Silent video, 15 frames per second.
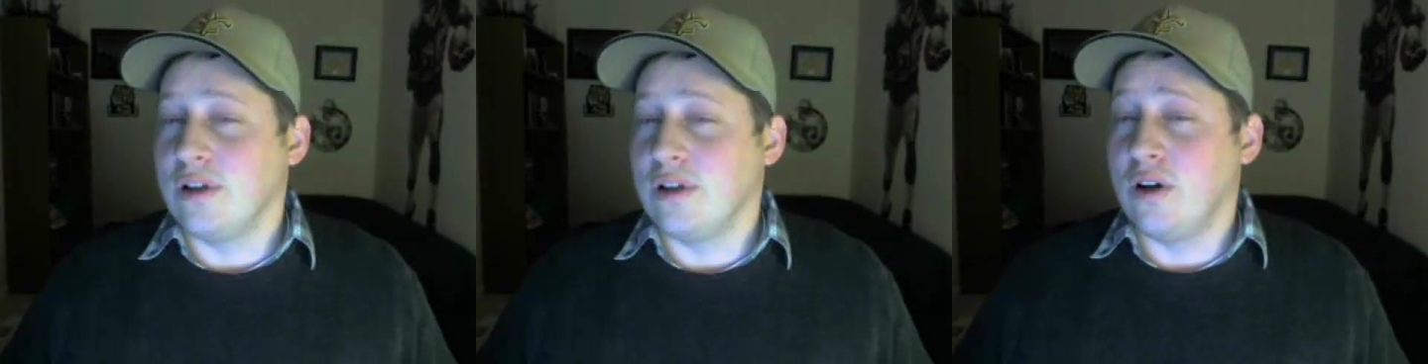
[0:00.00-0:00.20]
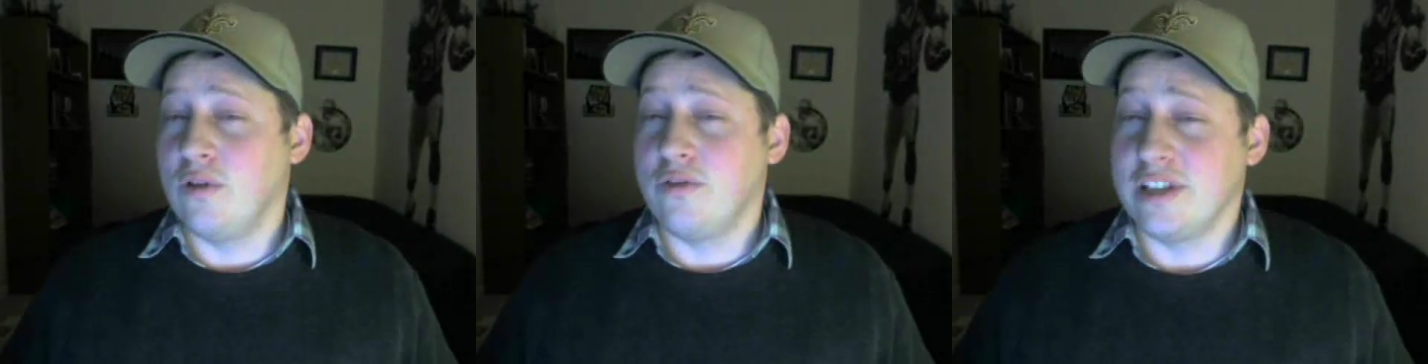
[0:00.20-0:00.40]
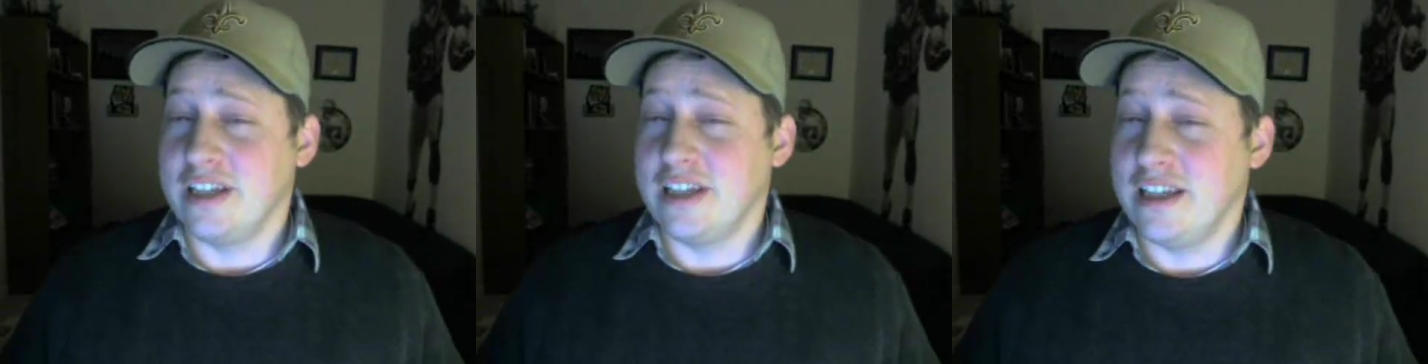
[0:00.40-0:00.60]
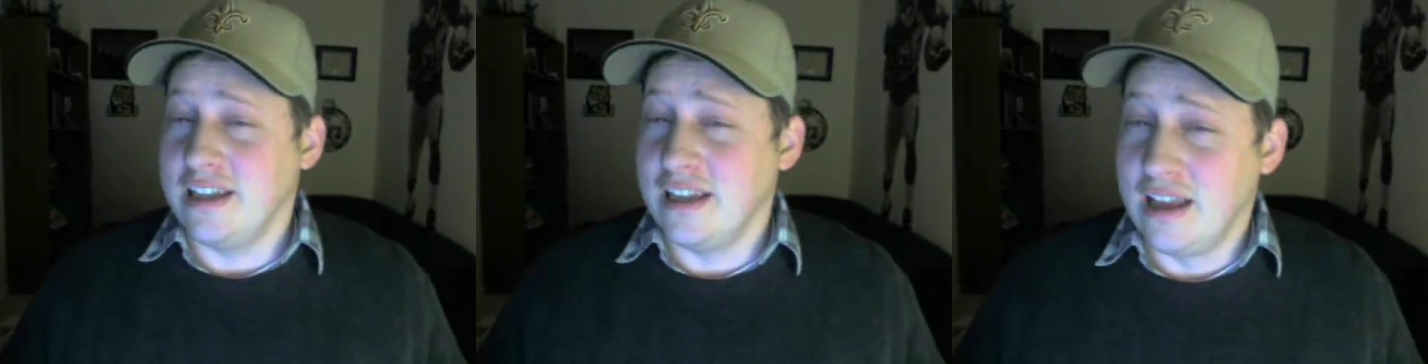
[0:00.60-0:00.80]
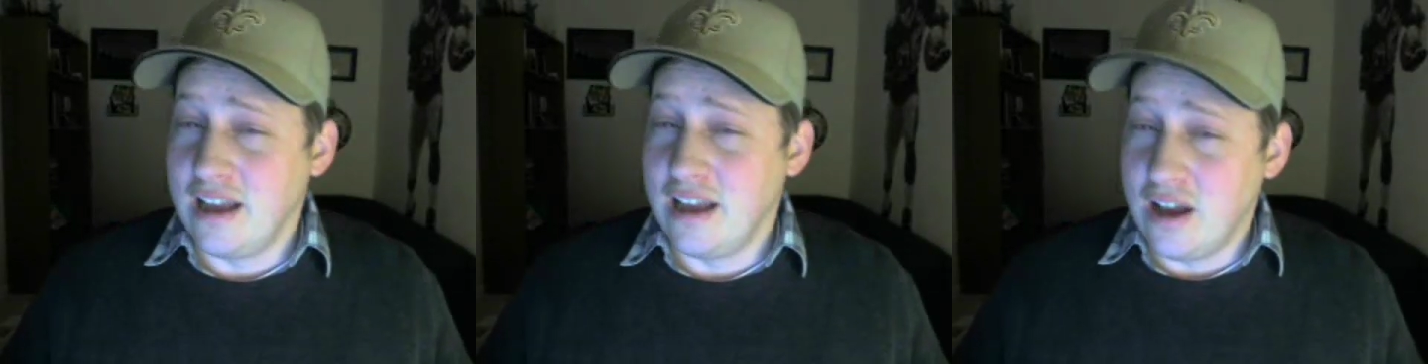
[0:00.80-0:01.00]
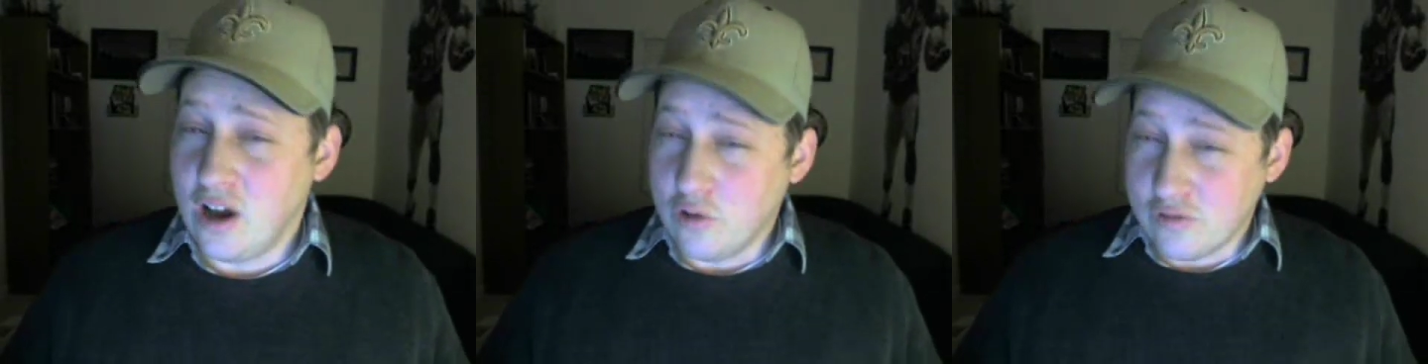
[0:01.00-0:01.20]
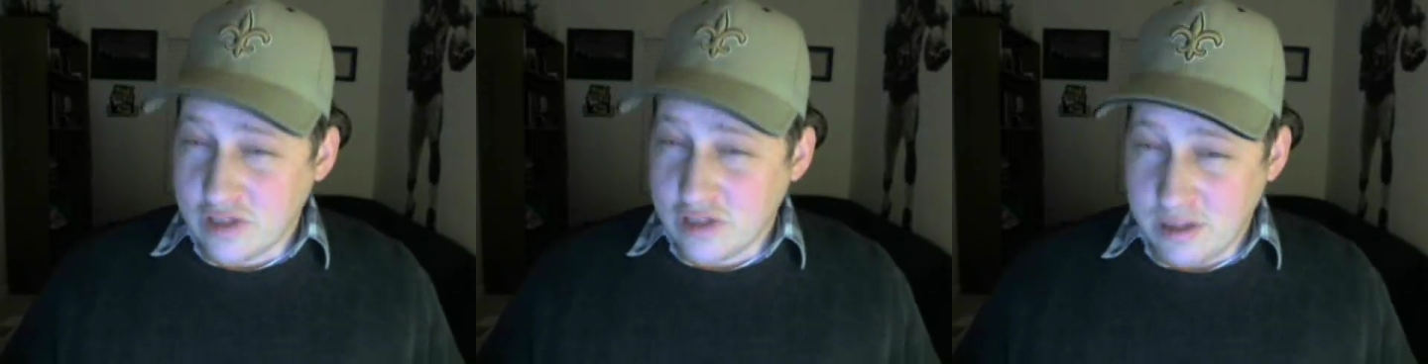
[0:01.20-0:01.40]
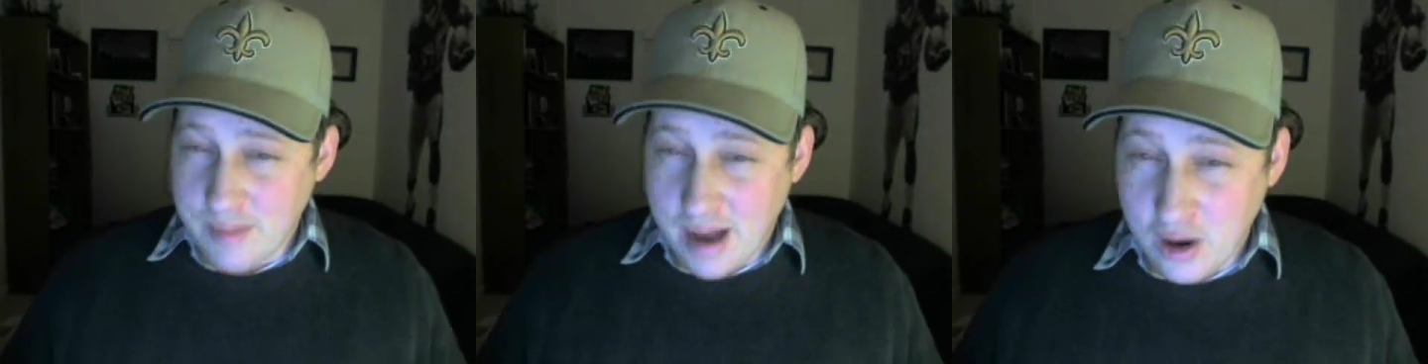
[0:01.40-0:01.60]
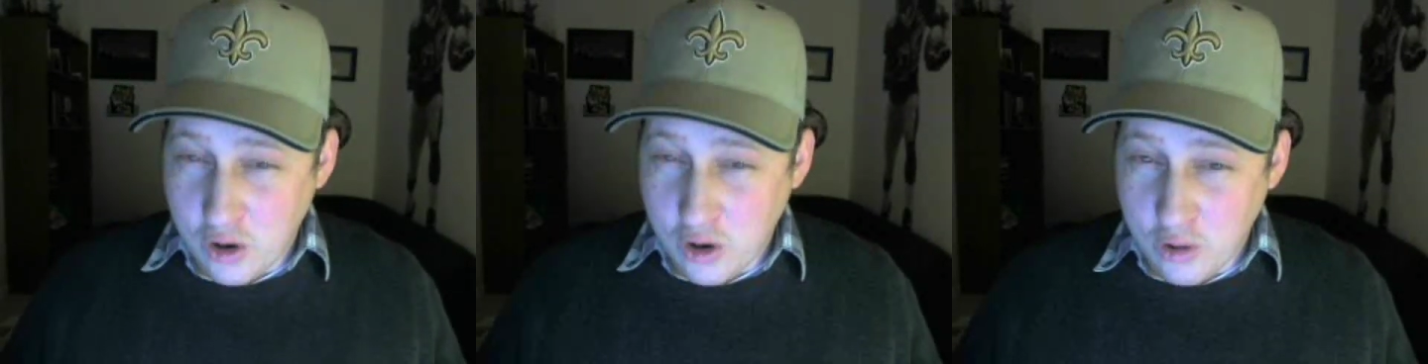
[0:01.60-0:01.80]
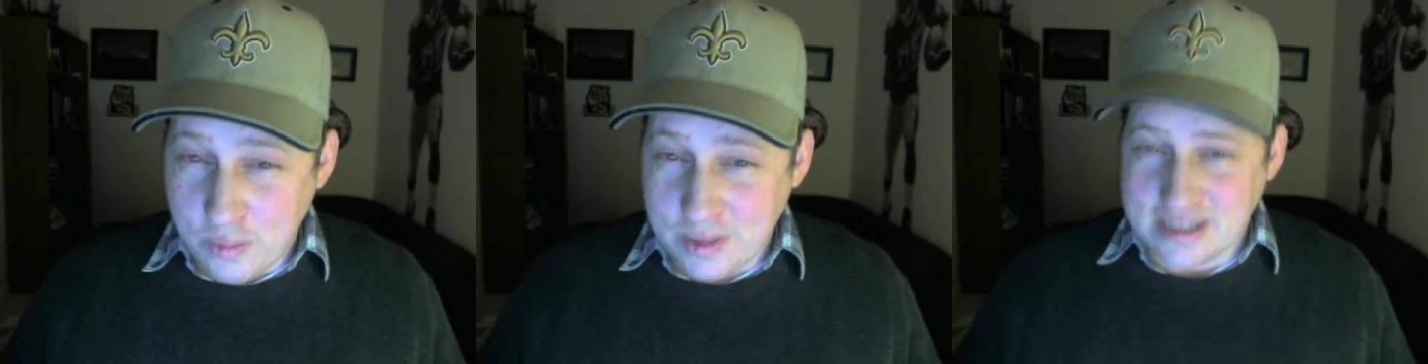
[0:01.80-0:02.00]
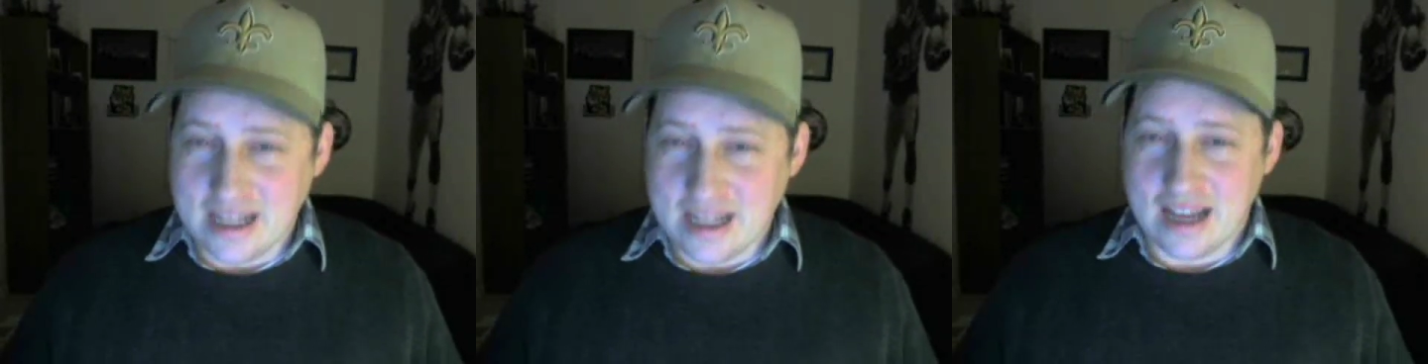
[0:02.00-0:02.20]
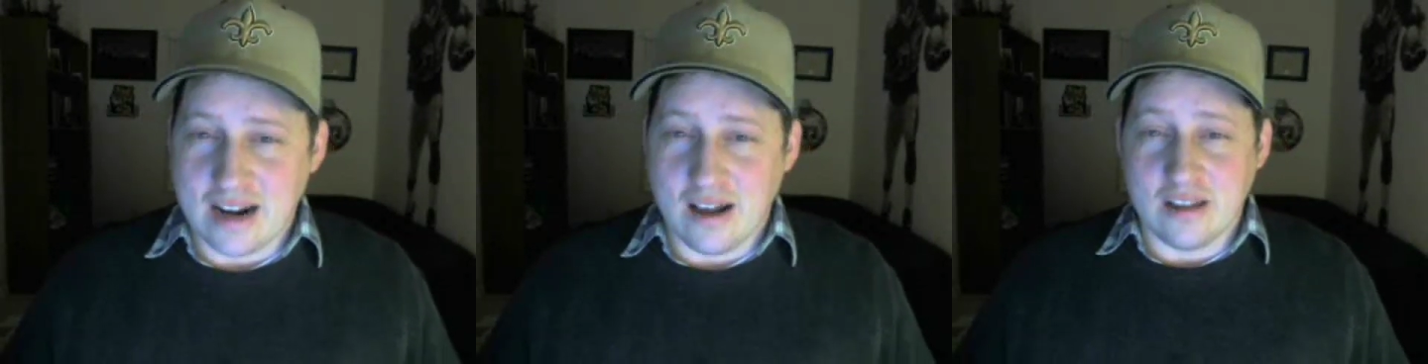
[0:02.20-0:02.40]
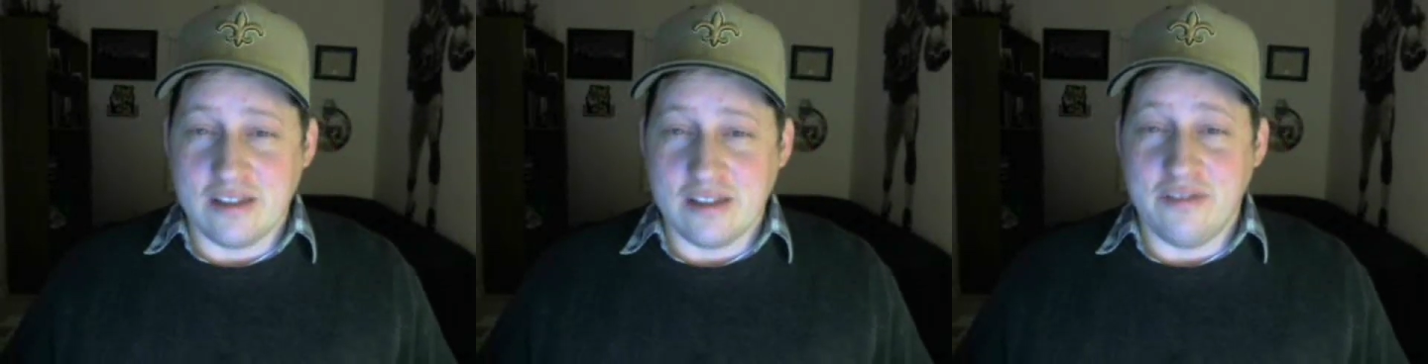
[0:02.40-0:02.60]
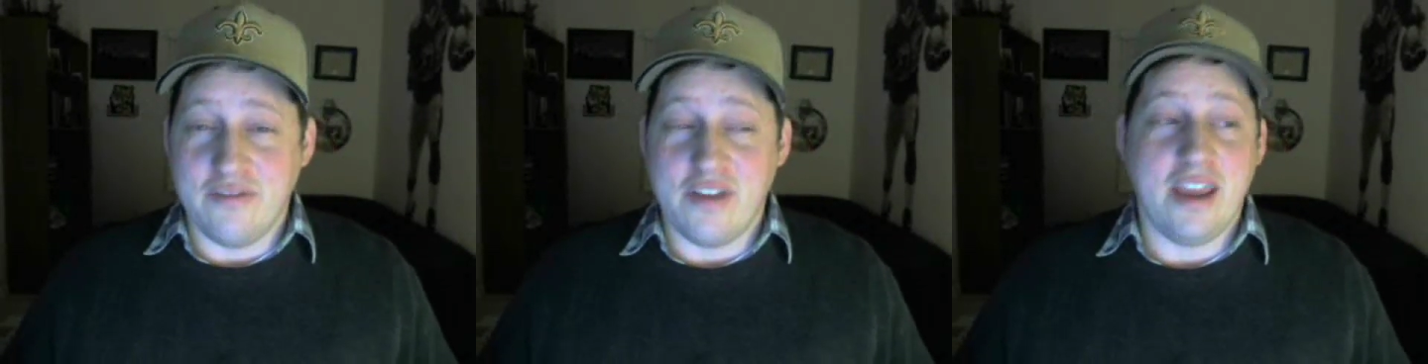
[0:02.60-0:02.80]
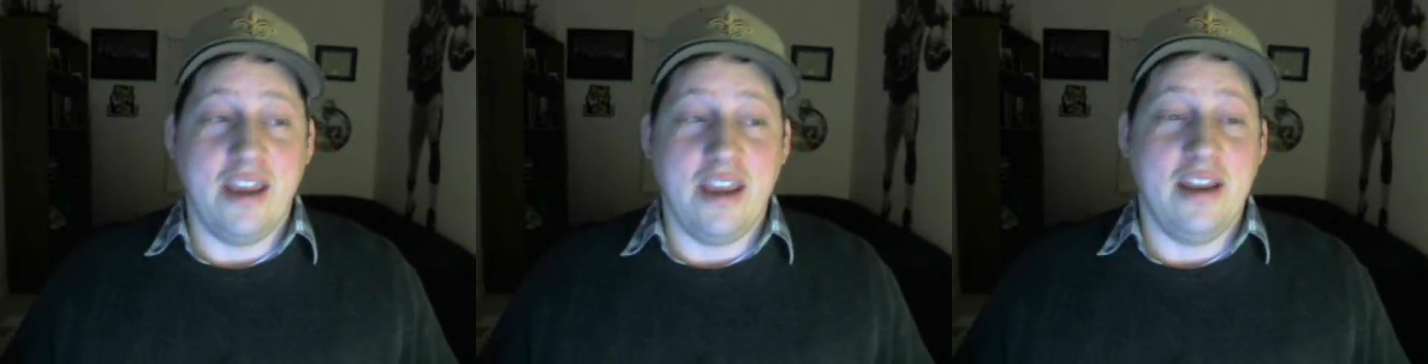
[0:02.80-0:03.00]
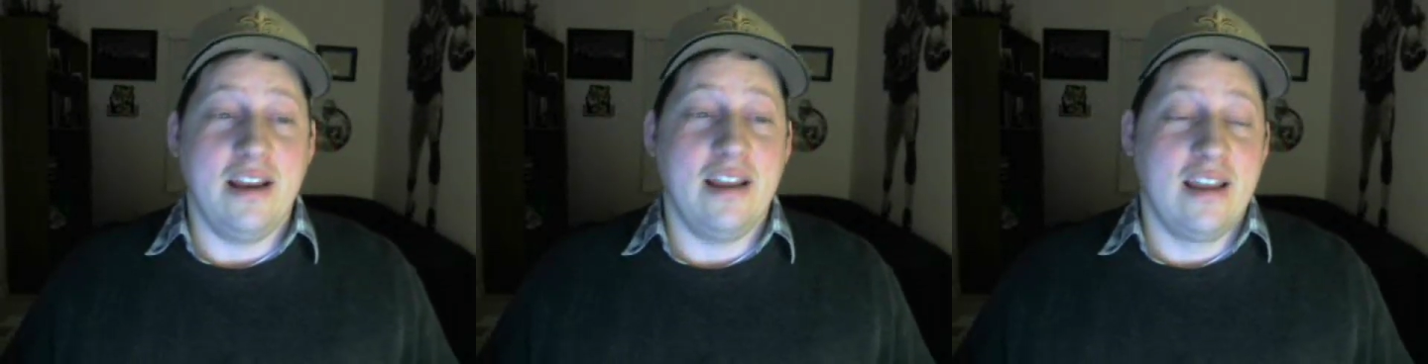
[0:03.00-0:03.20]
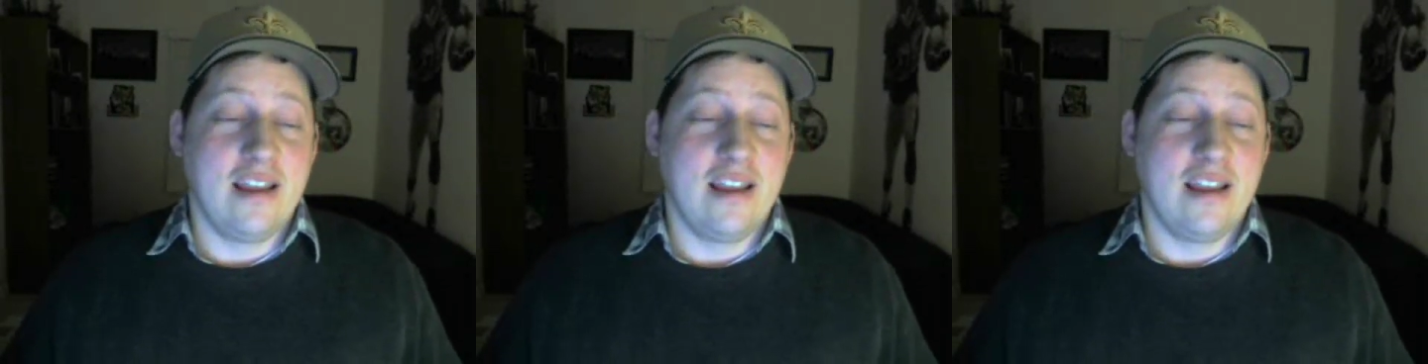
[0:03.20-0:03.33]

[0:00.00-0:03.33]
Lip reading: Hopefully my hope is not all in vain.